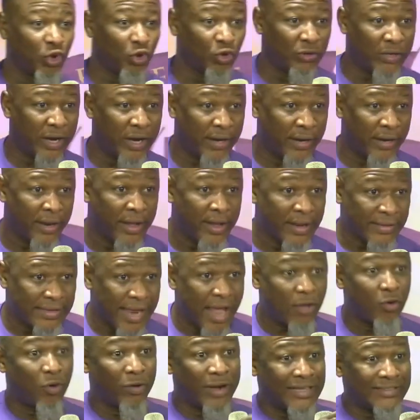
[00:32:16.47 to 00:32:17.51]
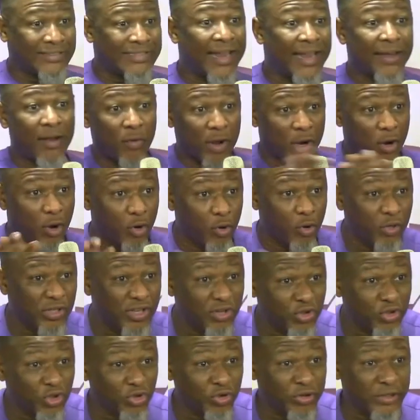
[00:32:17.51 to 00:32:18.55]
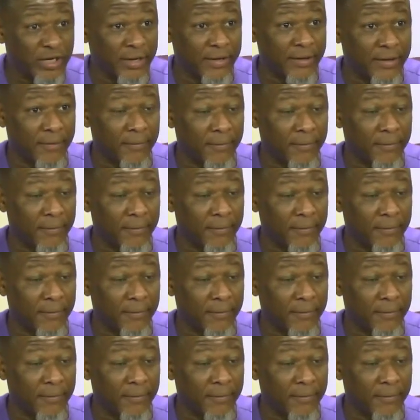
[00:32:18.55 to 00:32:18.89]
children. Now you understand they were not little children.